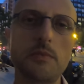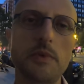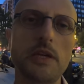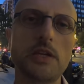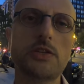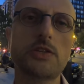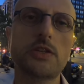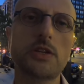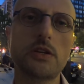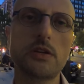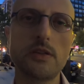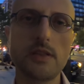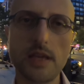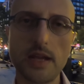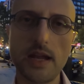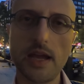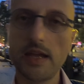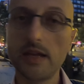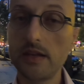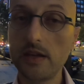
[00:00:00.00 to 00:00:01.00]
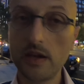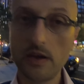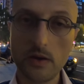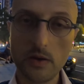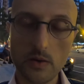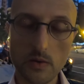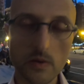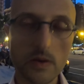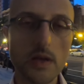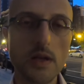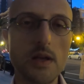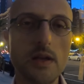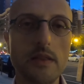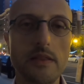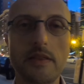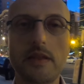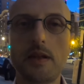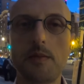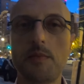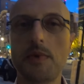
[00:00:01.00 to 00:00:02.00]
make sure that I know
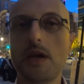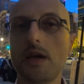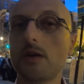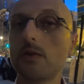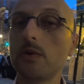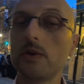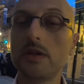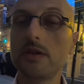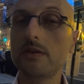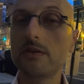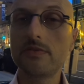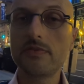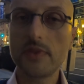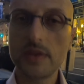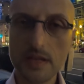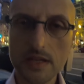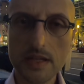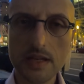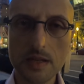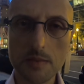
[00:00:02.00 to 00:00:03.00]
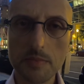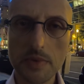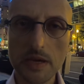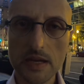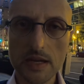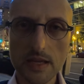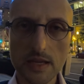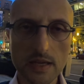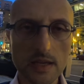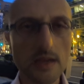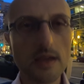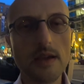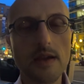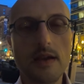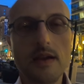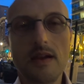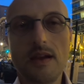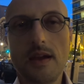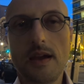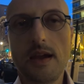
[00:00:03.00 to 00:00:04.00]
that I'm not going to offend anybody.
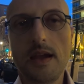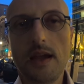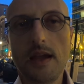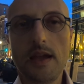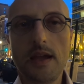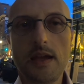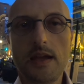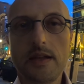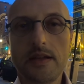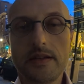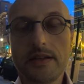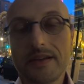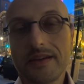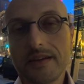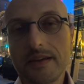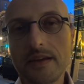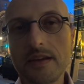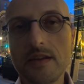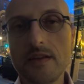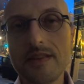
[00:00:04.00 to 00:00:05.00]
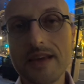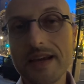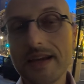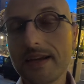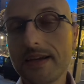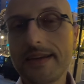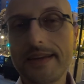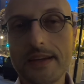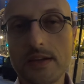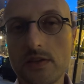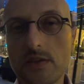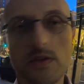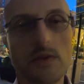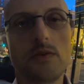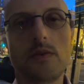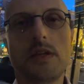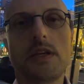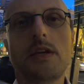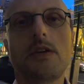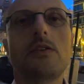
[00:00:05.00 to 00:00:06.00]
And that can
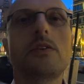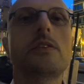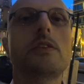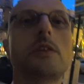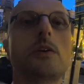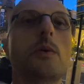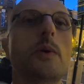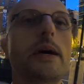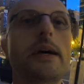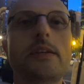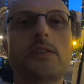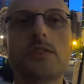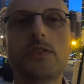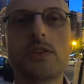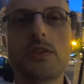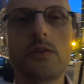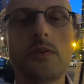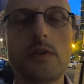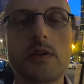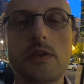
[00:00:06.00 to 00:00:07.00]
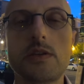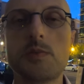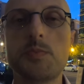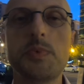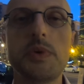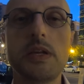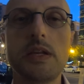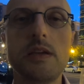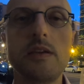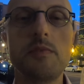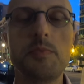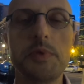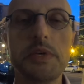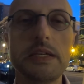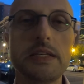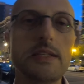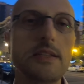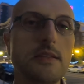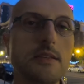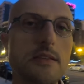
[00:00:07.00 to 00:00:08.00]
include here in the US too. There's plenty of
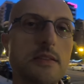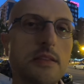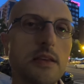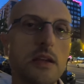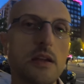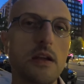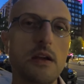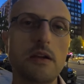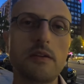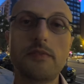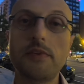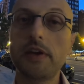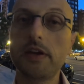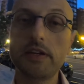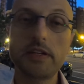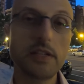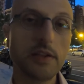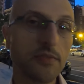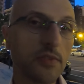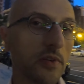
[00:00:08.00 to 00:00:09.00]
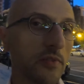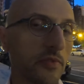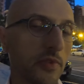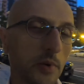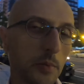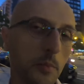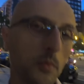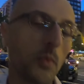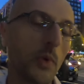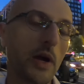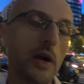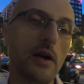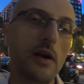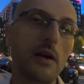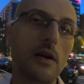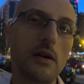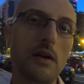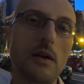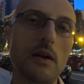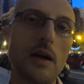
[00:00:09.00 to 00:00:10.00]
places that are very different from
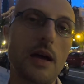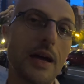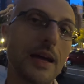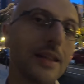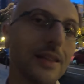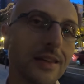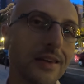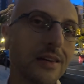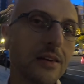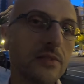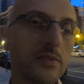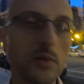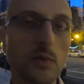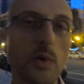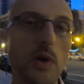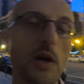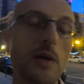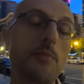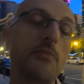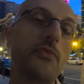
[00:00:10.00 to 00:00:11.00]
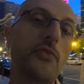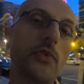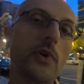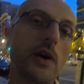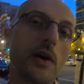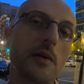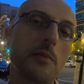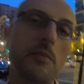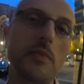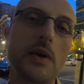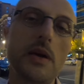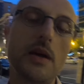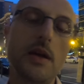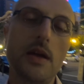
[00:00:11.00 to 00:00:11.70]
where I live or where I'm from,